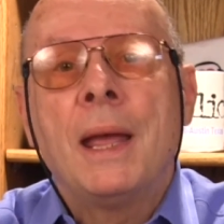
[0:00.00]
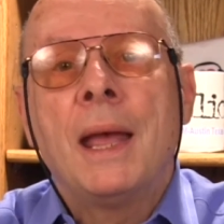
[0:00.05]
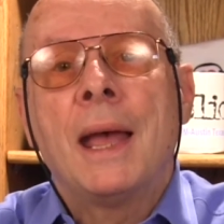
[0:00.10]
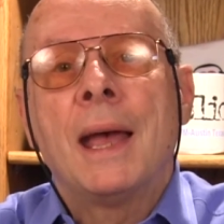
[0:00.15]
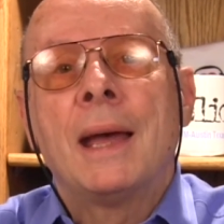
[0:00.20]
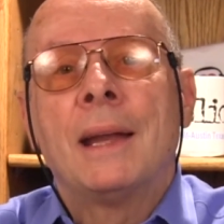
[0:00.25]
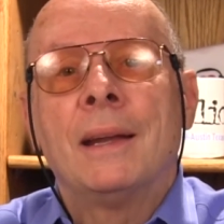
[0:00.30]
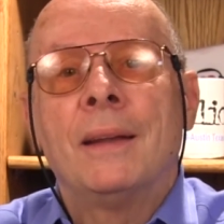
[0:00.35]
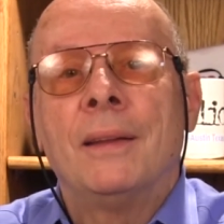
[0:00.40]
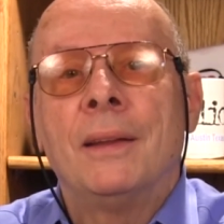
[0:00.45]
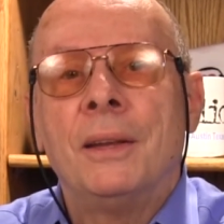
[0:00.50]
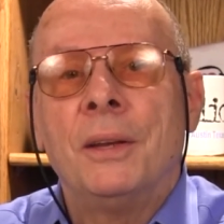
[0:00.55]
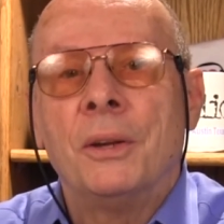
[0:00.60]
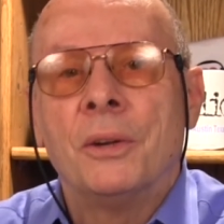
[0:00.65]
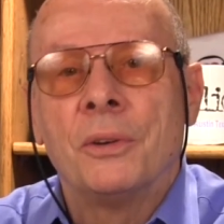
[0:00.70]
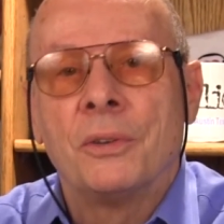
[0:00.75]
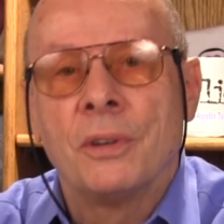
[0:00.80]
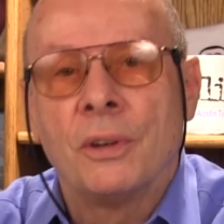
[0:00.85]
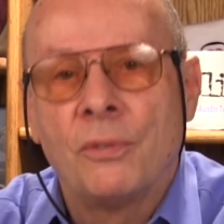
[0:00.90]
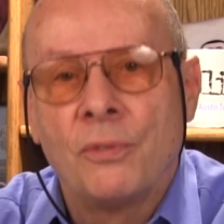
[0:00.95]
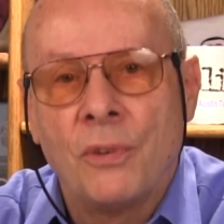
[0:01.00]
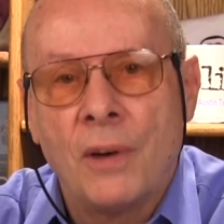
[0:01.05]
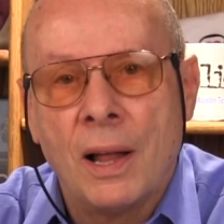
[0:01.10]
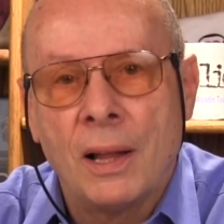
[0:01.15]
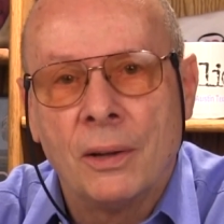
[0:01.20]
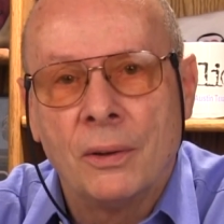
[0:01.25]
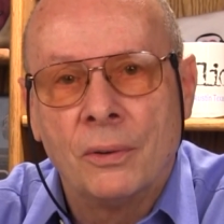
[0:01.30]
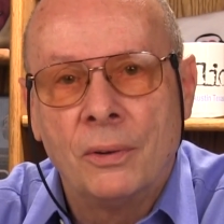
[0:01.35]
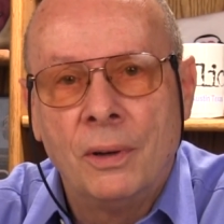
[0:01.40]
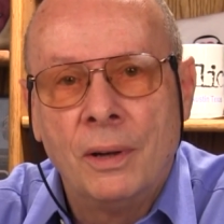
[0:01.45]
we had in the years that
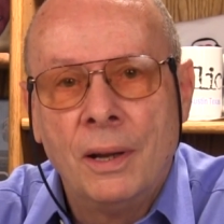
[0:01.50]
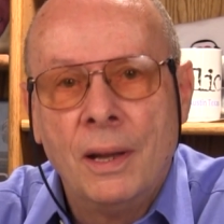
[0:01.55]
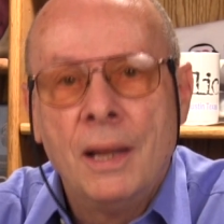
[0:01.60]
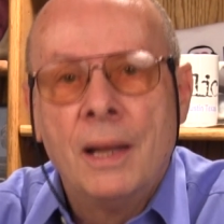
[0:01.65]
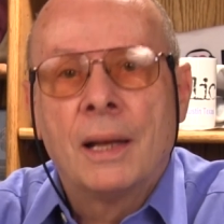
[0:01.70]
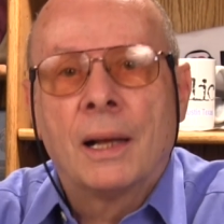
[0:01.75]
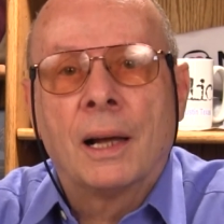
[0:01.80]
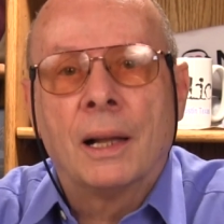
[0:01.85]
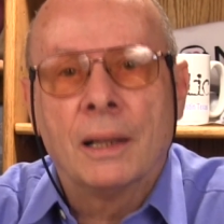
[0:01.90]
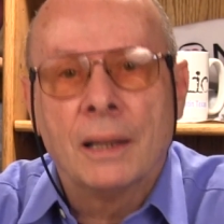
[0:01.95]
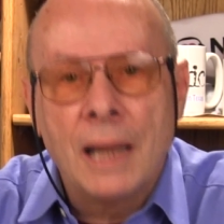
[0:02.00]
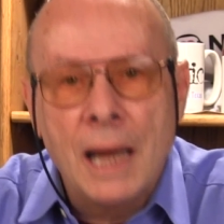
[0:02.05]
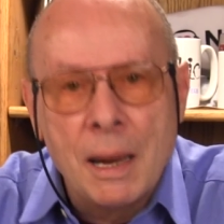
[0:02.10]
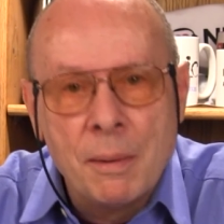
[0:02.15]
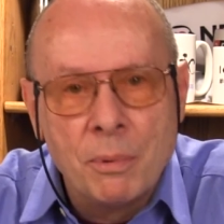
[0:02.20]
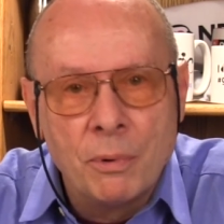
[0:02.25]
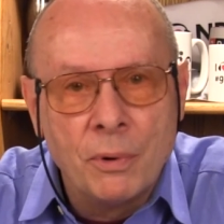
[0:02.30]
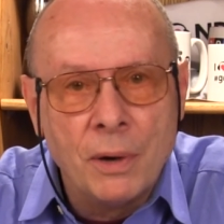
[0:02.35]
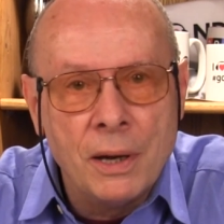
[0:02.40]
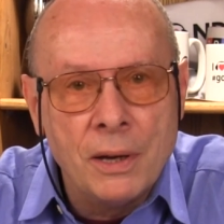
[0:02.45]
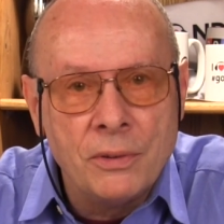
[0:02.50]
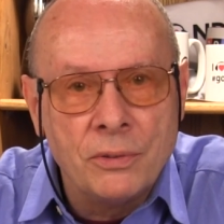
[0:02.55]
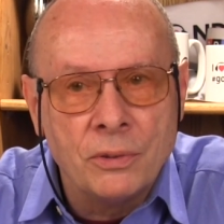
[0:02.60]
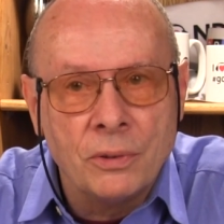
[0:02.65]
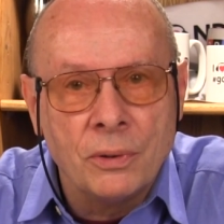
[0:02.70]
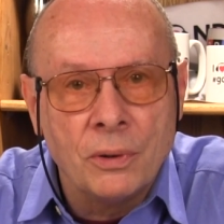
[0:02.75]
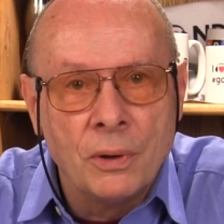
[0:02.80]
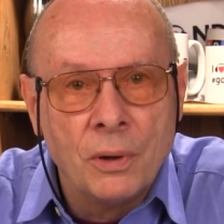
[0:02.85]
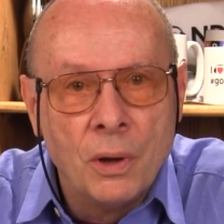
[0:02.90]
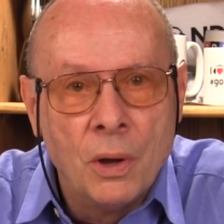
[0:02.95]
followed.
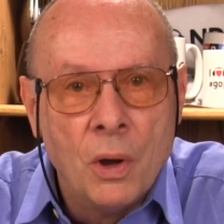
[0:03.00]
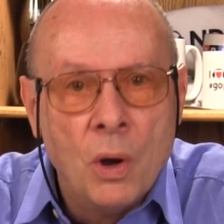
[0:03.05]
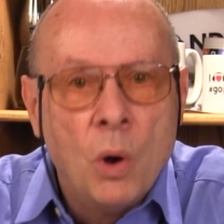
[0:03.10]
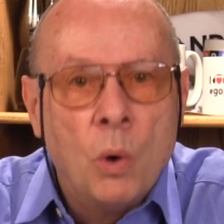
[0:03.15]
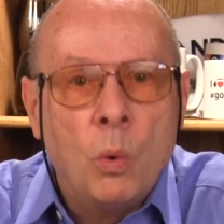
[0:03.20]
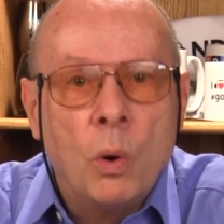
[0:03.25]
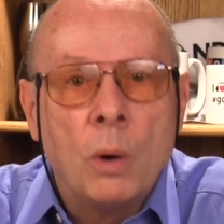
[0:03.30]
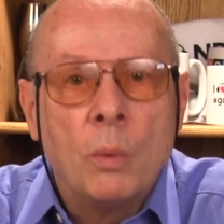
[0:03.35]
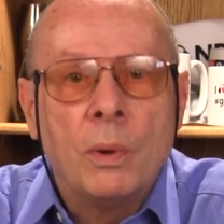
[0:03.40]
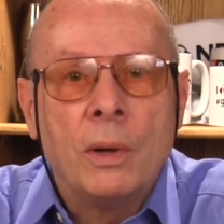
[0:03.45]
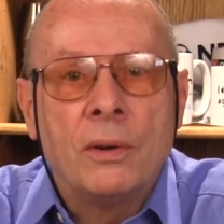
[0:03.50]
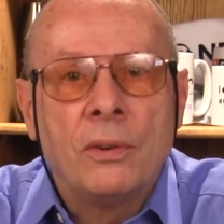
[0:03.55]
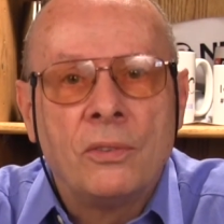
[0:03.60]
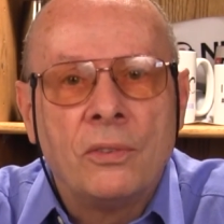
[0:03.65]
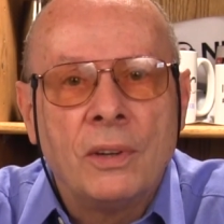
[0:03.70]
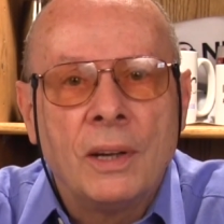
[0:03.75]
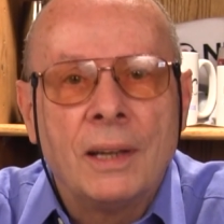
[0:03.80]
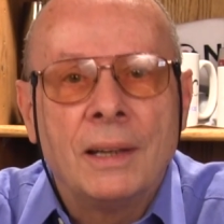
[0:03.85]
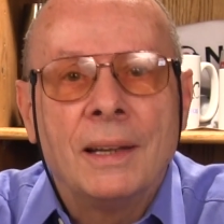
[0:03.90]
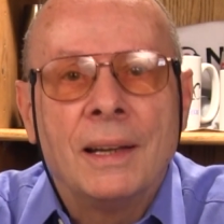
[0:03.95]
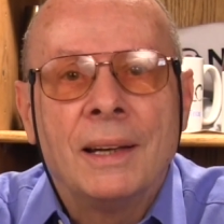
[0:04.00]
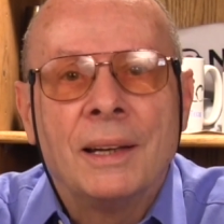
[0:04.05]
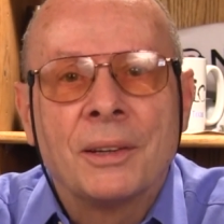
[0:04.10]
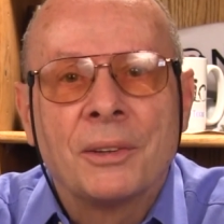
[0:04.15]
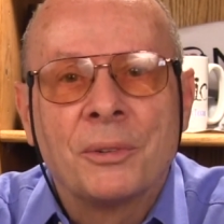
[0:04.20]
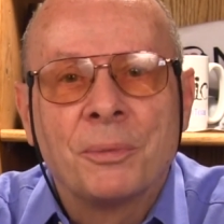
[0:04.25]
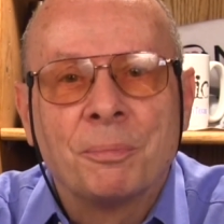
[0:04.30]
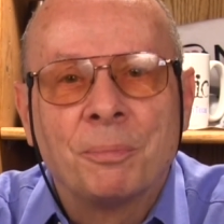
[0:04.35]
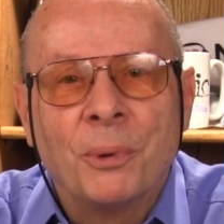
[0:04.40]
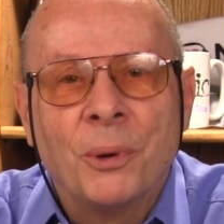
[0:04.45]
Collaboration, where we sit and
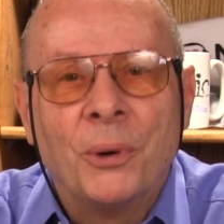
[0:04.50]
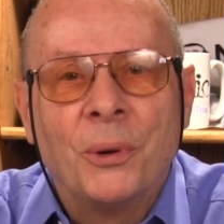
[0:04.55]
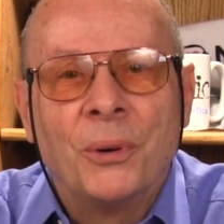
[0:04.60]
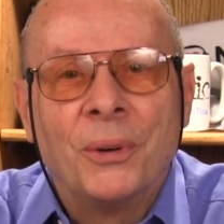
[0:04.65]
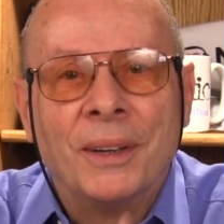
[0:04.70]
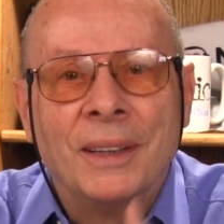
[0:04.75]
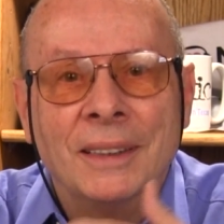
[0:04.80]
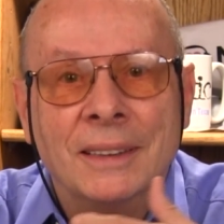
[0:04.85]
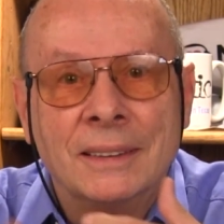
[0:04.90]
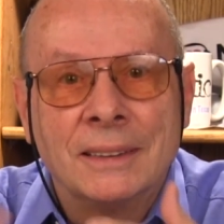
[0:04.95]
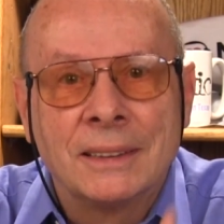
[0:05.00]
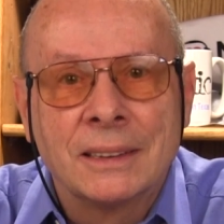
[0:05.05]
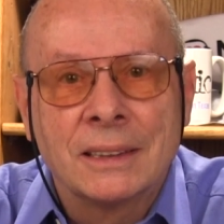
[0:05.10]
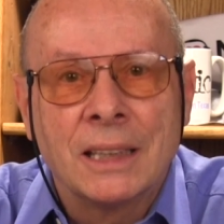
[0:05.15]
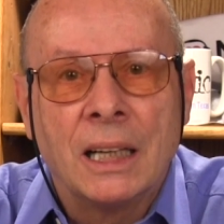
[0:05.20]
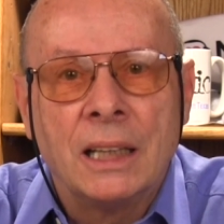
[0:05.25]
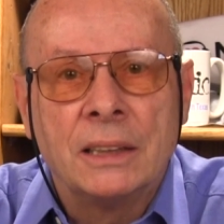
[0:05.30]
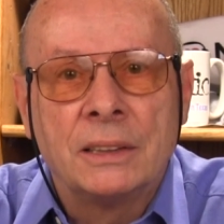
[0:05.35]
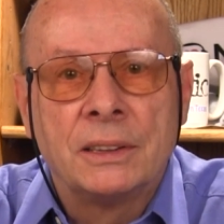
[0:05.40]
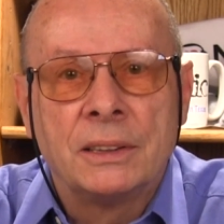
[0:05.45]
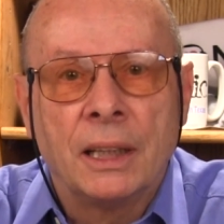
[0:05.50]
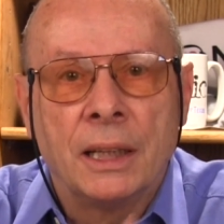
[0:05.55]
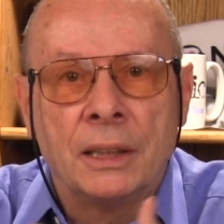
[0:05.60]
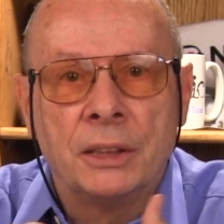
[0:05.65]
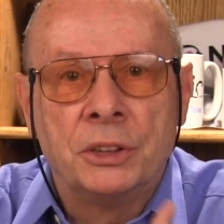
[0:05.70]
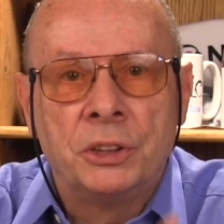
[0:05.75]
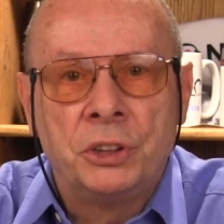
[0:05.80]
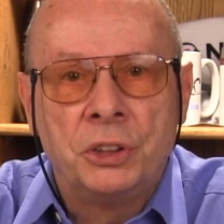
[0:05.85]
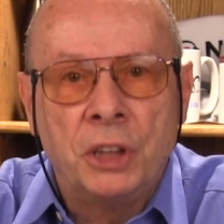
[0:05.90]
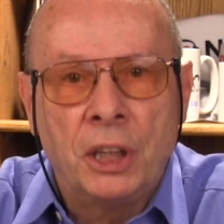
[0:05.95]
explore and discuss
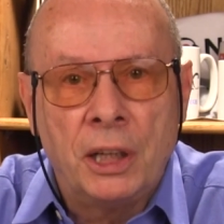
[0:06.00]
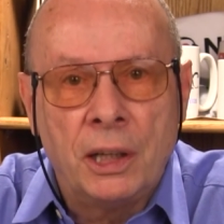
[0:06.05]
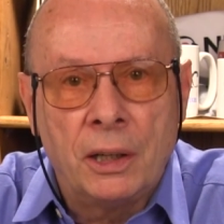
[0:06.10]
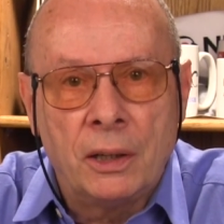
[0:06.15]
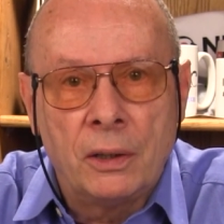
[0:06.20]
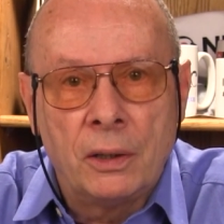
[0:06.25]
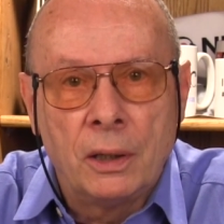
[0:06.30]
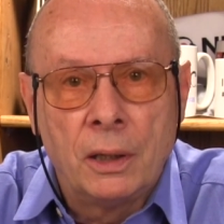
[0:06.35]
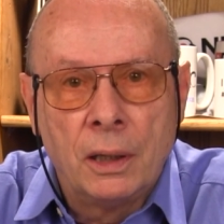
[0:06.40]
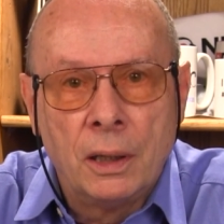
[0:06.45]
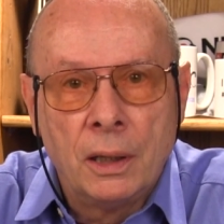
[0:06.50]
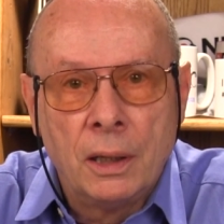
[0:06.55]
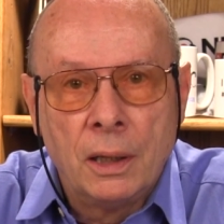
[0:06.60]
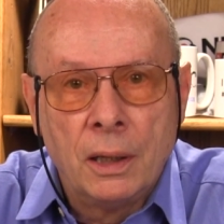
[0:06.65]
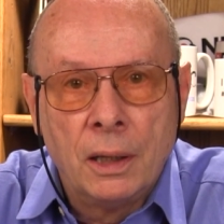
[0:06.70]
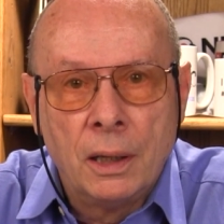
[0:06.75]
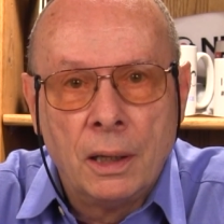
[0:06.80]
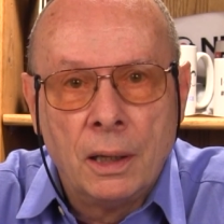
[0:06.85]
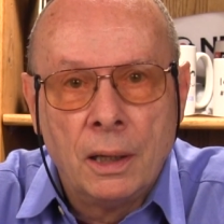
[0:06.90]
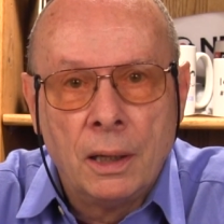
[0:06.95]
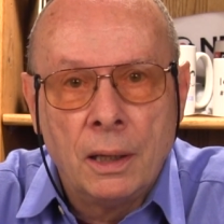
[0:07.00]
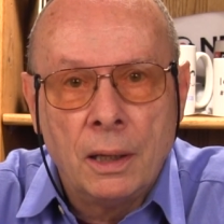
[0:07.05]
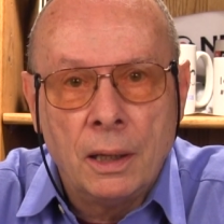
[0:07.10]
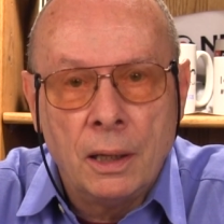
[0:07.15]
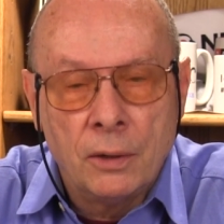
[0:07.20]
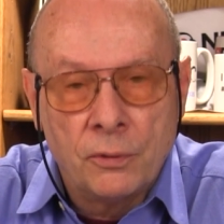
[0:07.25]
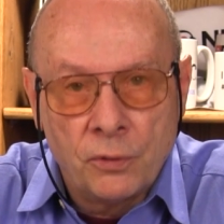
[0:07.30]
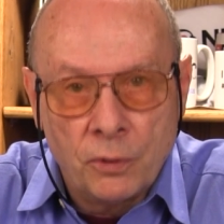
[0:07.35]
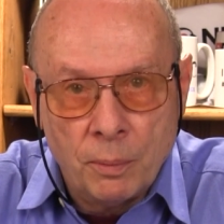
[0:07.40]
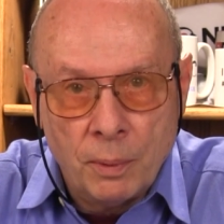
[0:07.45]
and share
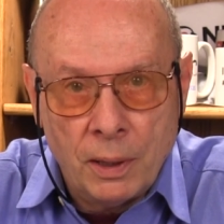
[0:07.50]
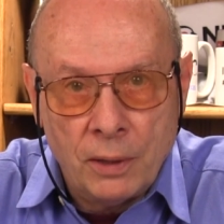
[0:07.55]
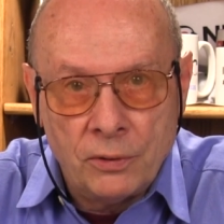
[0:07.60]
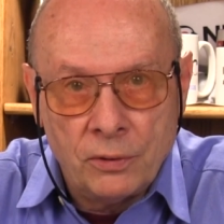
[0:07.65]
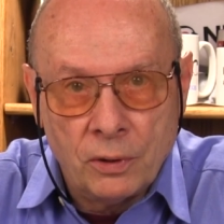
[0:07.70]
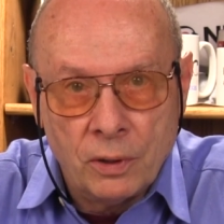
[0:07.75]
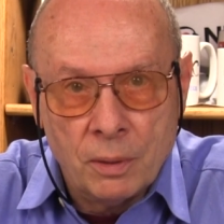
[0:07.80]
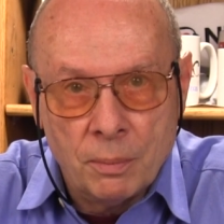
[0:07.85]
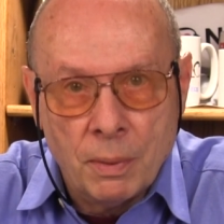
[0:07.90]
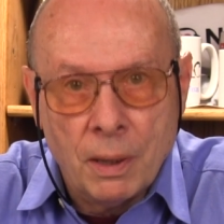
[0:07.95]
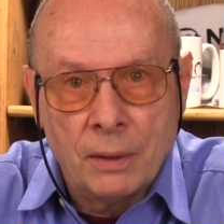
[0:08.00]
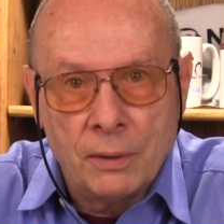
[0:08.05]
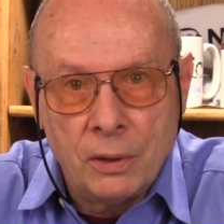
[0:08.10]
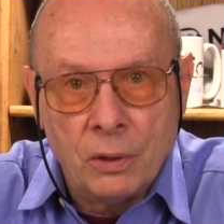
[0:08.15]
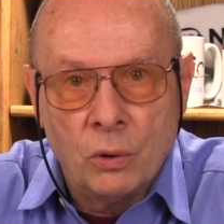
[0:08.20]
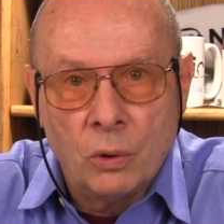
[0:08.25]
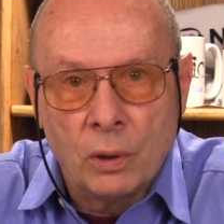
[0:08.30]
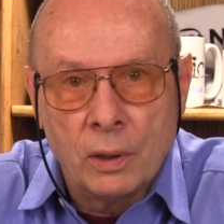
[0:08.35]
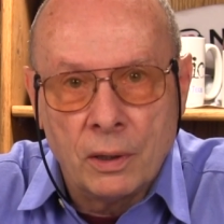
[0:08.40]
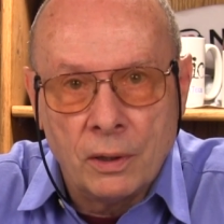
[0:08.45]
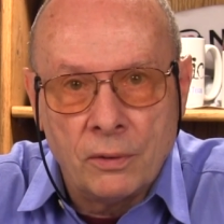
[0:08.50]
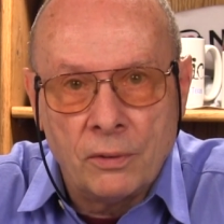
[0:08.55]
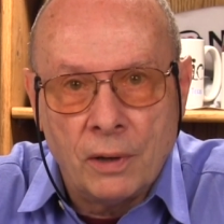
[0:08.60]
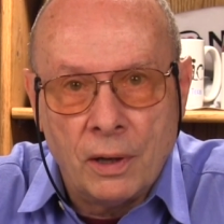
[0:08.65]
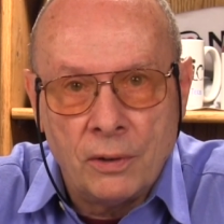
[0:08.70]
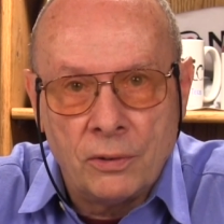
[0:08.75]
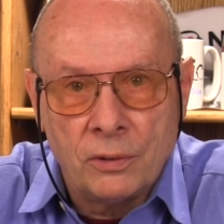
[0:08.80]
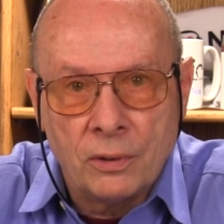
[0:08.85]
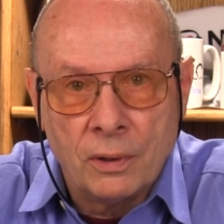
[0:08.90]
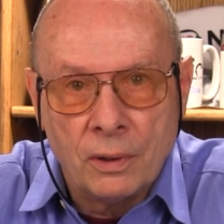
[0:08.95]
information about the
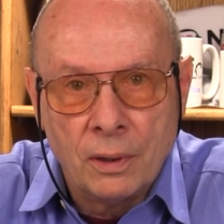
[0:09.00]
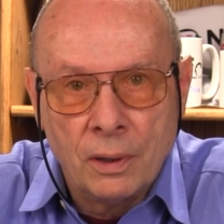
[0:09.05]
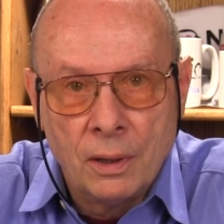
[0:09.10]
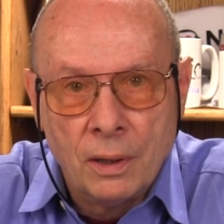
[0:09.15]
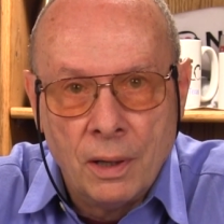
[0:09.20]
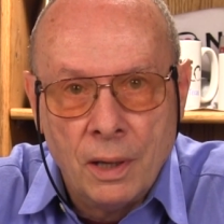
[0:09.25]
organization.